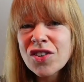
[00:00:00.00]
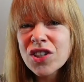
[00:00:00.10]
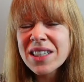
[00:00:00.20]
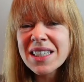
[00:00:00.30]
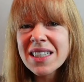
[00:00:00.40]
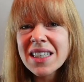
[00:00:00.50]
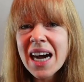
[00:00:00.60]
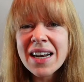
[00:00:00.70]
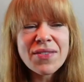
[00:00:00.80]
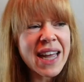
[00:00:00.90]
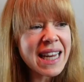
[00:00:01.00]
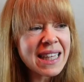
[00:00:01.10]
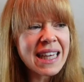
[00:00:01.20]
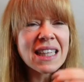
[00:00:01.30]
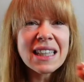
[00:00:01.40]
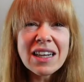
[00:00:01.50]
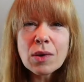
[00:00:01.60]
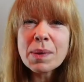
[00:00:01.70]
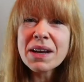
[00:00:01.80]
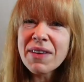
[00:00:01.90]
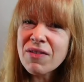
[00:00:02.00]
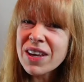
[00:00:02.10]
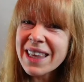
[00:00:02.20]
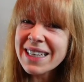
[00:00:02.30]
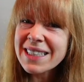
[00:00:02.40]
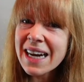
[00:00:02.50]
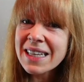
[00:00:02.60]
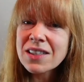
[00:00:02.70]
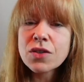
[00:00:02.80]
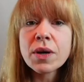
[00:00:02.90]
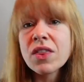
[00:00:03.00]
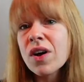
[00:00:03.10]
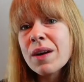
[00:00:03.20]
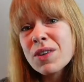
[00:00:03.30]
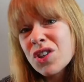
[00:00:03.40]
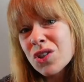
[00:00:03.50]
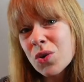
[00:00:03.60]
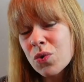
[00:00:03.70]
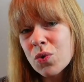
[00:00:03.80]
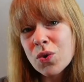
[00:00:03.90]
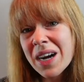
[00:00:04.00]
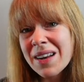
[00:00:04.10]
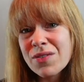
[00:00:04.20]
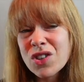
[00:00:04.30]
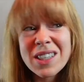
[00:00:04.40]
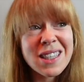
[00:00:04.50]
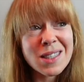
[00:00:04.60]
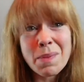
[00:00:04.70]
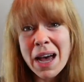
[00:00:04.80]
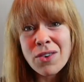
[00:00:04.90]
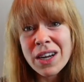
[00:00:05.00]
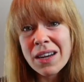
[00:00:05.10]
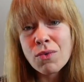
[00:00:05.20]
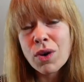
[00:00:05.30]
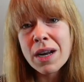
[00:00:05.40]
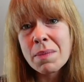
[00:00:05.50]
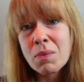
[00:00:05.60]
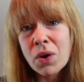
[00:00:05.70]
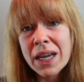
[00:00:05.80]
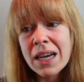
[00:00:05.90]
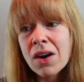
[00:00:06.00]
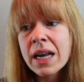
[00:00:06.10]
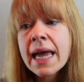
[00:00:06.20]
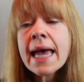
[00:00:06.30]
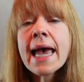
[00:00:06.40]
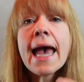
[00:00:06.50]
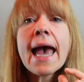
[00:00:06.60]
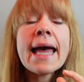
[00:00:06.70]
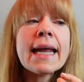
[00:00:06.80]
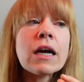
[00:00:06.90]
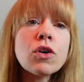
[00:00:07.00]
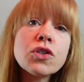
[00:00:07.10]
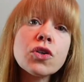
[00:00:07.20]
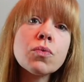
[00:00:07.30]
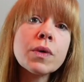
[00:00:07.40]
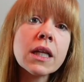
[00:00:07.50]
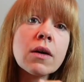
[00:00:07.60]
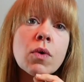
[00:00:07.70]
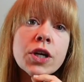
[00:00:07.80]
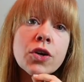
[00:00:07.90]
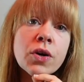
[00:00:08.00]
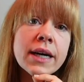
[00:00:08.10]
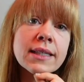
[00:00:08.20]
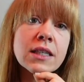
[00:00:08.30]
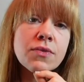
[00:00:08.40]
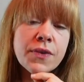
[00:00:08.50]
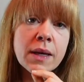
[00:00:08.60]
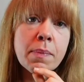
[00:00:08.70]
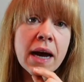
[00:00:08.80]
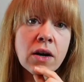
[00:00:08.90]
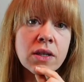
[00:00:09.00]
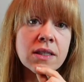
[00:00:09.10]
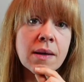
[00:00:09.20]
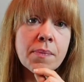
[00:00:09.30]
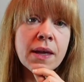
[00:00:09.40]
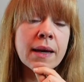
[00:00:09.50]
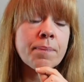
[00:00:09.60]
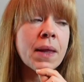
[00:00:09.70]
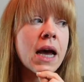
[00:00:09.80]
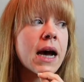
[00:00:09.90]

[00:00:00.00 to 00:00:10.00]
just kind of getting like a little bit of everything done. So I thought I would just go through kind of just a smattering of what I've been working on. And I also really want your guys' feedback on something.